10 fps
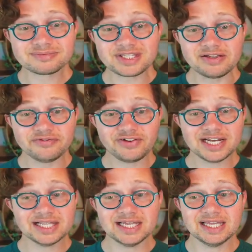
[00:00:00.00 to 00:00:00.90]

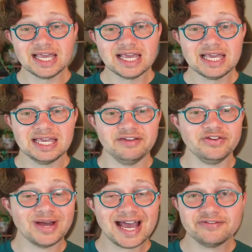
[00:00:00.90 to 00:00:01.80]
Finally, if
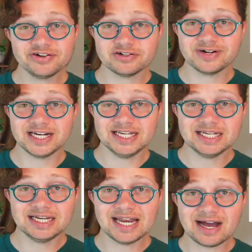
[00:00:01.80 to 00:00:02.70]
you haven't
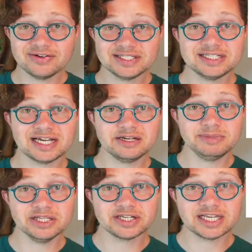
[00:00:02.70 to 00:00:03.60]
already, now is the time to
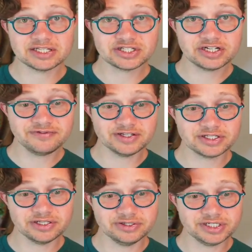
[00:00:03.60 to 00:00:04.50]
be looking at serverless
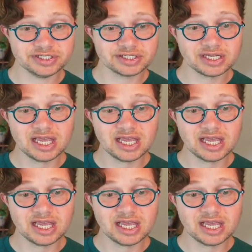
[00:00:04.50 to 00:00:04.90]
solutions.